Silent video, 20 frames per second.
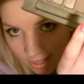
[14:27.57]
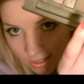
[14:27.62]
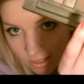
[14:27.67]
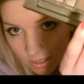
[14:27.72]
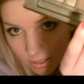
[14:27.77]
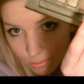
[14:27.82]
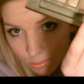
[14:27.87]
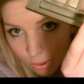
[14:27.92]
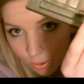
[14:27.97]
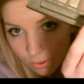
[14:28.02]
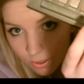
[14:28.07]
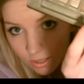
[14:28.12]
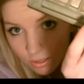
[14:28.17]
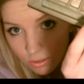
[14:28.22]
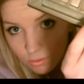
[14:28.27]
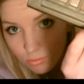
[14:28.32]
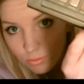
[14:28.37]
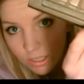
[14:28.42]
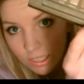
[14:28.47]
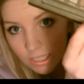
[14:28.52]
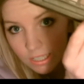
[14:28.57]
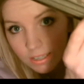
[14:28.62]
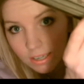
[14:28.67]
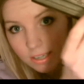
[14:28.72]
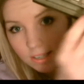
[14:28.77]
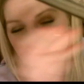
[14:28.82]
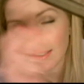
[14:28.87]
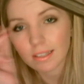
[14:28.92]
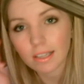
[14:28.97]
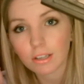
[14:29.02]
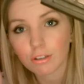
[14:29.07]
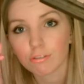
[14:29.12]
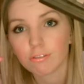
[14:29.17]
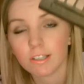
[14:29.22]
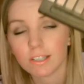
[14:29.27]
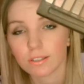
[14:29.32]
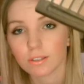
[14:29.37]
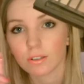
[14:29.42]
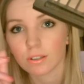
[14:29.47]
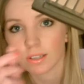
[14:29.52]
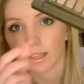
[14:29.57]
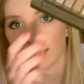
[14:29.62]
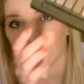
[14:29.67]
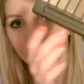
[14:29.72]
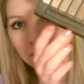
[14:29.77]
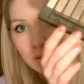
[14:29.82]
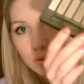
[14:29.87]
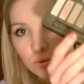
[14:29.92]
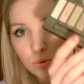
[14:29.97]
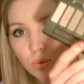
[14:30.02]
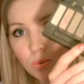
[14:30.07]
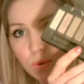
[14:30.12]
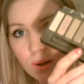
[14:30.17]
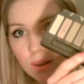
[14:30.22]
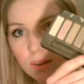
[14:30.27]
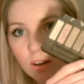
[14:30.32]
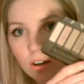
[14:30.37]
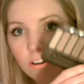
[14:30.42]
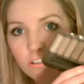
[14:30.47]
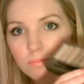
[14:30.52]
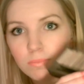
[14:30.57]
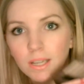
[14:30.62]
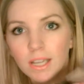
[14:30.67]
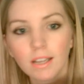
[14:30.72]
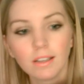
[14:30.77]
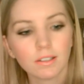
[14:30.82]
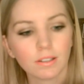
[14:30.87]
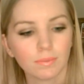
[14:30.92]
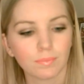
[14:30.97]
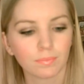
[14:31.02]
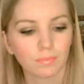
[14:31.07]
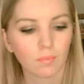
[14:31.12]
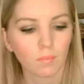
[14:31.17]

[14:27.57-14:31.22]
And Smog is a really nice like crease colour to go with Half Baked.